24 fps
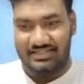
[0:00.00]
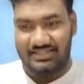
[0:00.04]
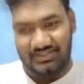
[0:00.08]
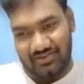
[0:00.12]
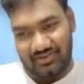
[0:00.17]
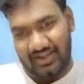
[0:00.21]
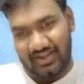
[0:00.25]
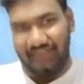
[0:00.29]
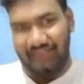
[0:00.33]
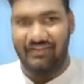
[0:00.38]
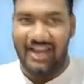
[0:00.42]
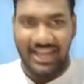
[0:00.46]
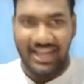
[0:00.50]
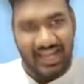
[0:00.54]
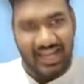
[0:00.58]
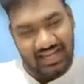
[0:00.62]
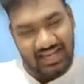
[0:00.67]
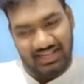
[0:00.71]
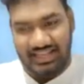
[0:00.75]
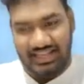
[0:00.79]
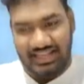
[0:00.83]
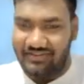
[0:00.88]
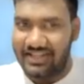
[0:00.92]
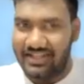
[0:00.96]
75,
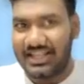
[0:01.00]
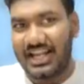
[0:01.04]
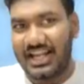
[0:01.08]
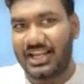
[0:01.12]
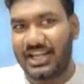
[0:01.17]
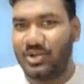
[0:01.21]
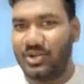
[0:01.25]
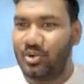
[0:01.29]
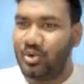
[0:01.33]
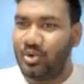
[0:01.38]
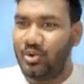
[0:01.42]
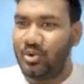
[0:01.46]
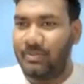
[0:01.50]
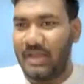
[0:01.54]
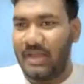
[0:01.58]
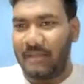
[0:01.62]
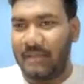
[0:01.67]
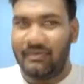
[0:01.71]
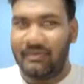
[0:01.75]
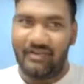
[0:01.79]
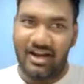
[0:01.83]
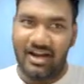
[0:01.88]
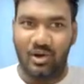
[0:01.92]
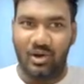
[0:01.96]
and given that you do
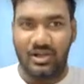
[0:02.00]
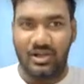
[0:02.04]
paper 1